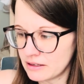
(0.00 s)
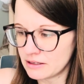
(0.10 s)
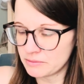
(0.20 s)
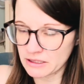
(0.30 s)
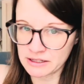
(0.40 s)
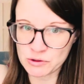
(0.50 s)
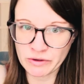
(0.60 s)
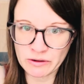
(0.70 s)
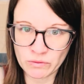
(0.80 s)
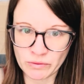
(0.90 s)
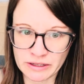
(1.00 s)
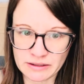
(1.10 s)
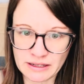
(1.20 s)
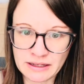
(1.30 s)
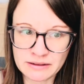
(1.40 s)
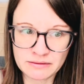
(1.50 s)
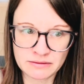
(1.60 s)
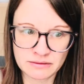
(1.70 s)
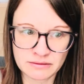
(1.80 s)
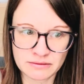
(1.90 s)
because what went in
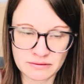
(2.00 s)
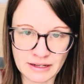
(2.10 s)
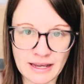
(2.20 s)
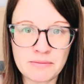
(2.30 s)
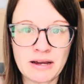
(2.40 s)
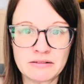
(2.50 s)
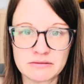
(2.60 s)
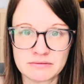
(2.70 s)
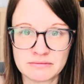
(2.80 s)
came out,